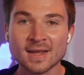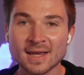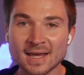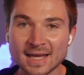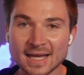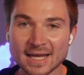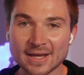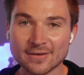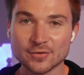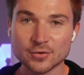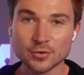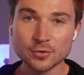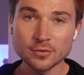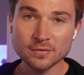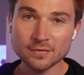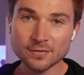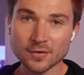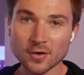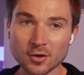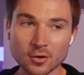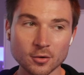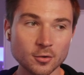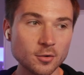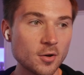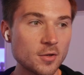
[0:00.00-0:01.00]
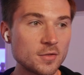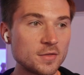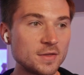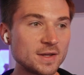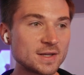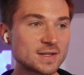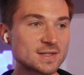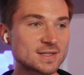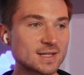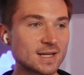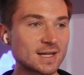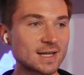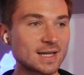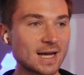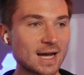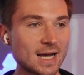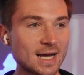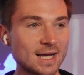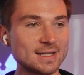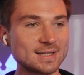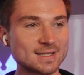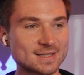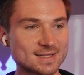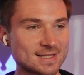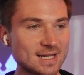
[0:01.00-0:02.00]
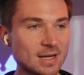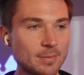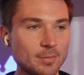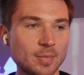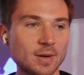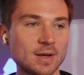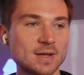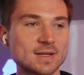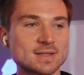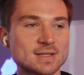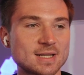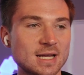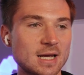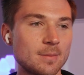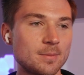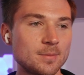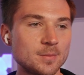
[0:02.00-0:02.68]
If you follow this guide step by step,